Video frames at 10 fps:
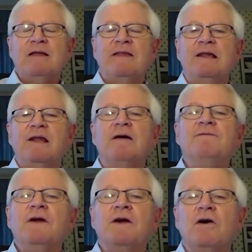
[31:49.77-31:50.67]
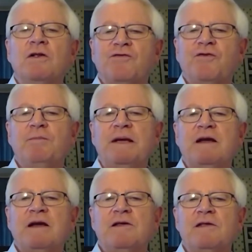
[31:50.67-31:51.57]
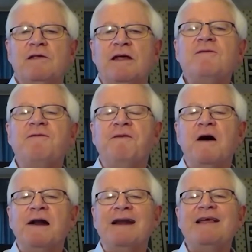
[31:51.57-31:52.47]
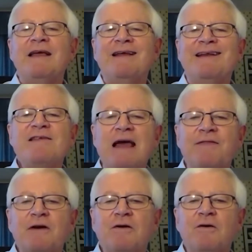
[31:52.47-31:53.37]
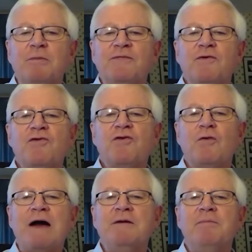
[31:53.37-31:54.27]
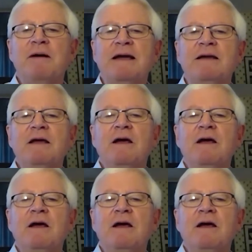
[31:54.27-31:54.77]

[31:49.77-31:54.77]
They love the culture because it is fun and it, it is ethical, but they're surrounded by